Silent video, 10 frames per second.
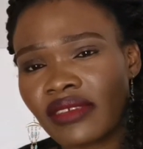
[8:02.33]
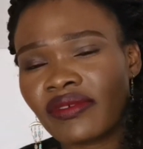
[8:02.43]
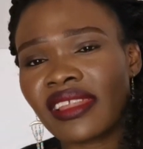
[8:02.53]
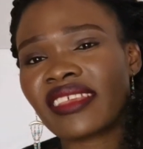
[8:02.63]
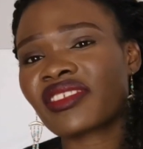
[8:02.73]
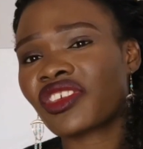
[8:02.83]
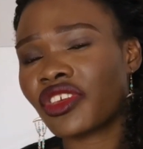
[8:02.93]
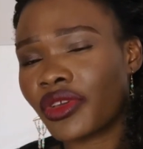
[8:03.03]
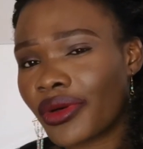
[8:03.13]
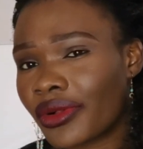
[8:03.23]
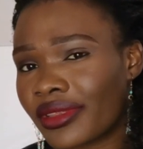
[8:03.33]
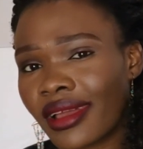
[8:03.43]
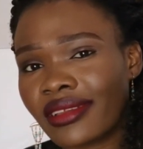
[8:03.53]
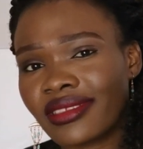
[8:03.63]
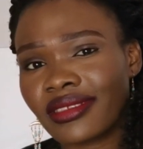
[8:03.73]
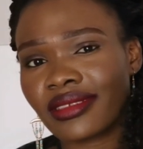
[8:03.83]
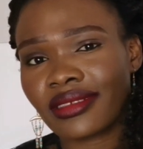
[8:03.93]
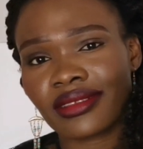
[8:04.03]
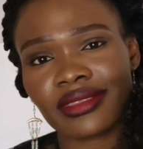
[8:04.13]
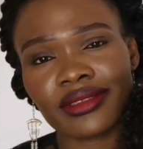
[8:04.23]
even as key holders,
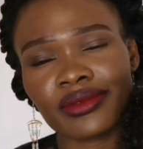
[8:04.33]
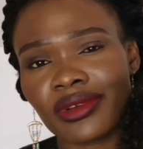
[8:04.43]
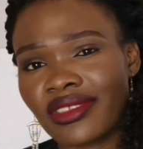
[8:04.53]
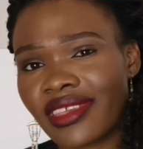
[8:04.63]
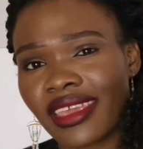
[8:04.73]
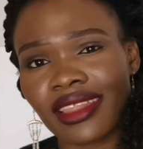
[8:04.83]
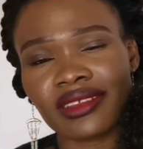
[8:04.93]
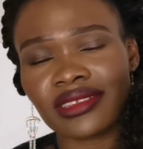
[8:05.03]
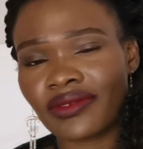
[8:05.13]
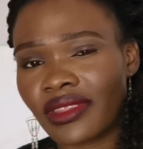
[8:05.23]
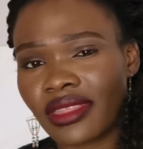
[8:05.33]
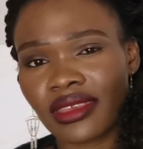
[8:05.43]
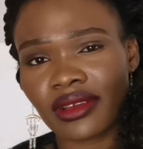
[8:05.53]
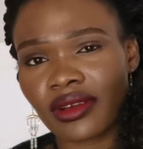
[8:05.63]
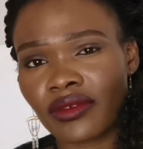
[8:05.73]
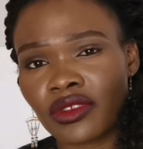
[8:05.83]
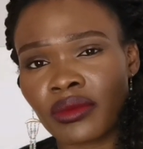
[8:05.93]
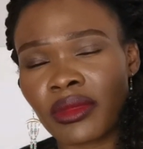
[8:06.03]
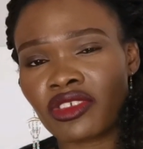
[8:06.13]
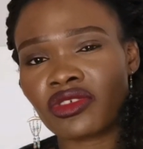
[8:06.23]
the ones I cannot even think of.
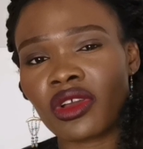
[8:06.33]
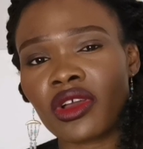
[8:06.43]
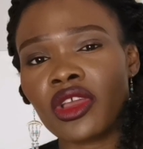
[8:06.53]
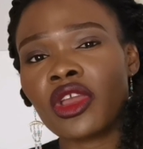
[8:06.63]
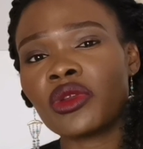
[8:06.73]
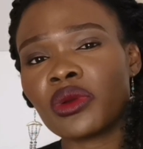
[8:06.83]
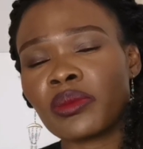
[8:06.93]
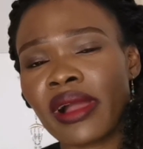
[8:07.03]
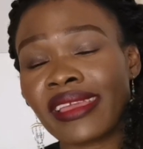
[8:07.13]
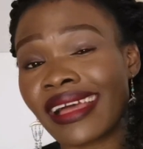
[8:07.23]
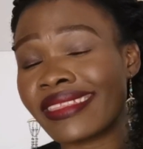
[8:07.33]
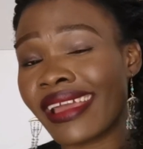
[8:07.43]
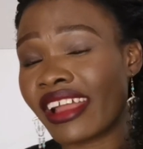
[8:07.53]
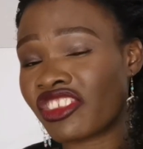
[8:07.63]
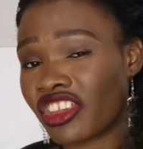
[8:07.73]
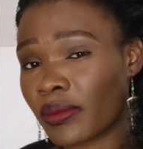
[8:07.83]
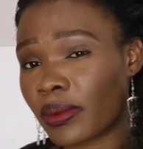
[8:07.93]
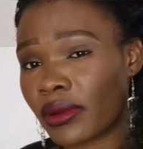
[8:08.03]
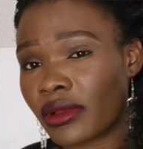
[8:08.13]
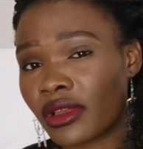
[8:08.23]
So make sure you buy, and they are
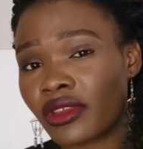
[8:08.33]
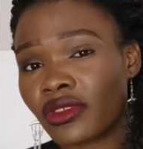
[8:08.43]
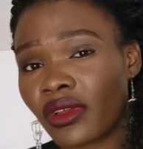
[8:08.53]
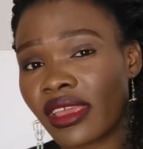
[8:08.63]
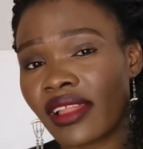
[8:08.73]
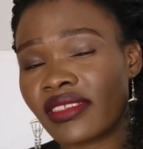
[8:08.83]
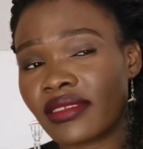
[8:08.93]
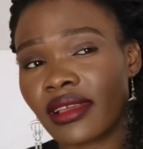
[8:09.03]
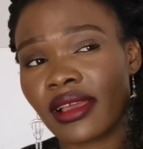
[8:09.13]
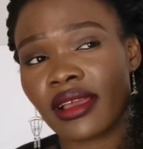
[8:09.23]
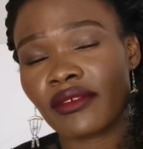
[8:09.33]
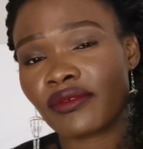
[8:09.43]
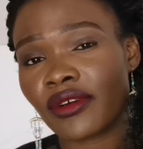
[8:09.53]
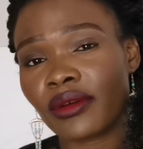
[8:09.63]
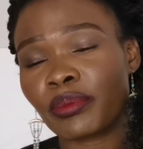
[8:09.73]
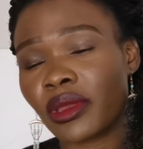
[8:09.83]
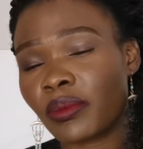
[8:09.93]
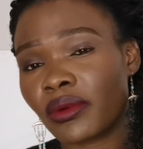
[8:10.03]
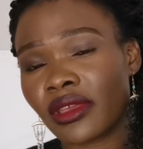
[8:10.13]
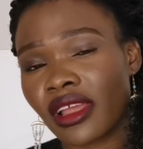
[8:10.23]
cheap. So get for
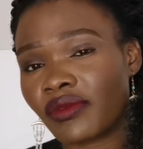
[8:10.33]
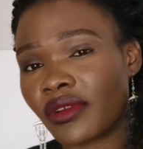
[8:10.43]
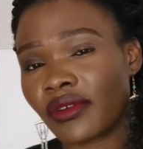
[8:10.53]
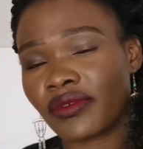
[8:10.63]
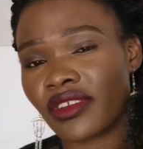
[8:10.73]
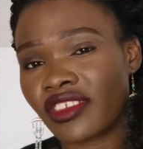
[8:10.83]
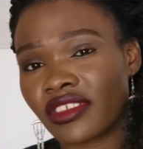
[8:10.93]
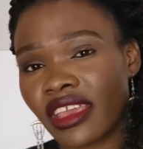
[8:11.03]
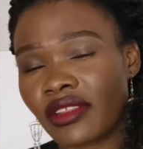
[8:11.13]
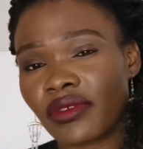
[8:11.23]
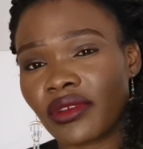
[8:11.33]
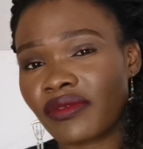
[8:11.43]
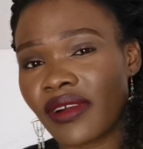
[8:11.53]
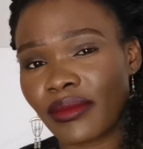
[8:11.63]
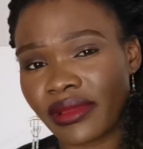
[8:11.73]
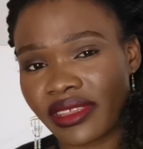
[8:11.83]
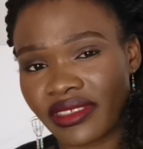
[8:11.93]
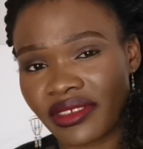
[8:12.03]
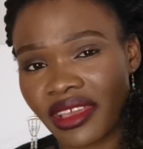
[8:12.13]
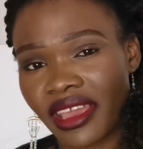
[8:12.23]
people, get for your friends, get for your
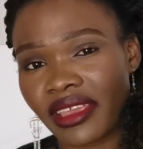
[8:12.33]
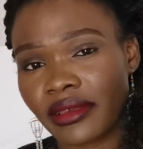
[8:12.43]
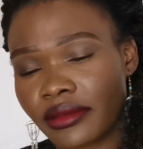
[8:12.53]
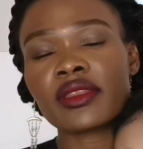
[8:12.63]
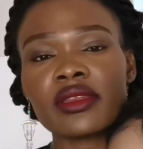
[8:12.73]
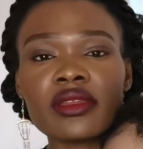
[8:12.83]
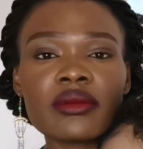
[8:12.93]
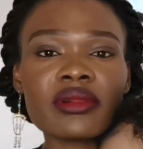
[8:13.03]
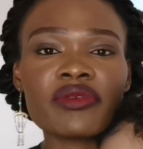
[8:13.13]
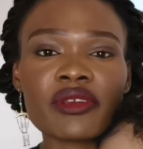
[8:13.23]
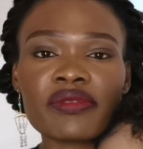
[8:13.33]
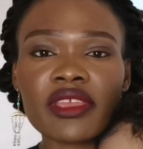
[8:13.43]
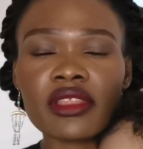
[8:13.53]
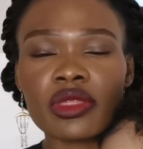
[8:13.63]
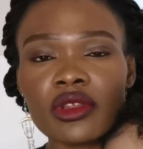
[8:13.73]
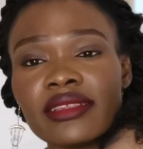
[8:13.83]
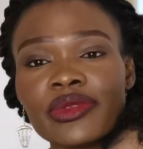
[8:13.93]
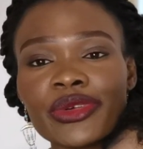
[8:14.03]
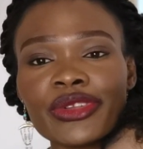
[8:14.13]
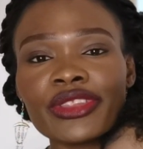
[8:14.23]
families, okay? Number
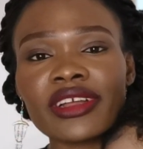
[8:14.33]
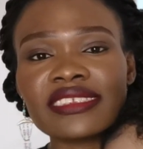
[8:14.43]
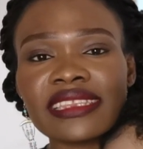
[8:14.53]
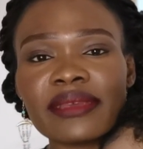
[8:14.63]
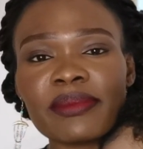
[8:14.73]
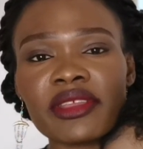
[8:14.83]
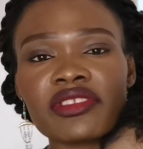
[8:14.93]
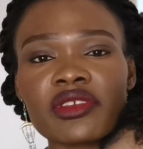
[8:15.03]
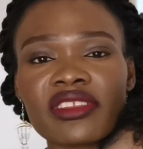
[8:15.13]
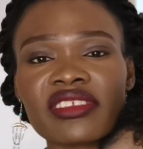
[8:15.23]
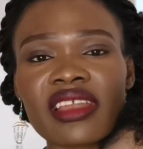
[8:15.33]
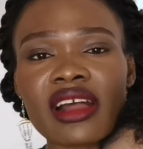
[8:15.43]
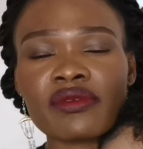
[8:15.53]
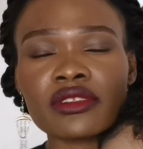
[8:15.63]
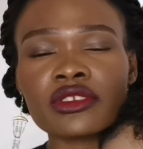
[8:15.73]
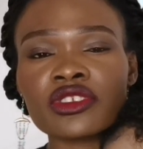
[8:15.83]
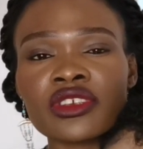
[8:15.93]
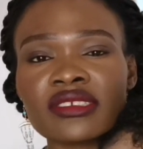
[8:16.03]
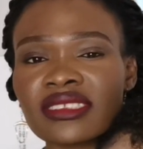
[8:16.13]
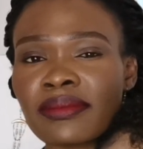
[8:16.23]
15, do not limit your travel to
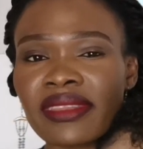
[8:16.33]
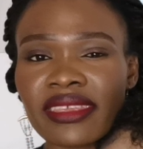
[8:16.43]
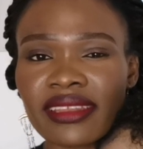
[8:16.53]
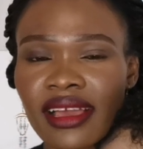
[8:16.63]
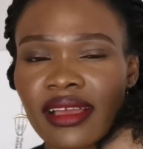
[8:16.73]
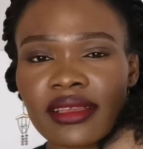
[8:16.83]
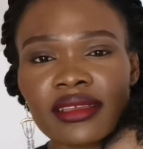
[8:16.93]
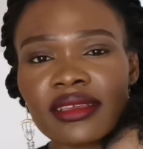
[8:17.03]
just Manila.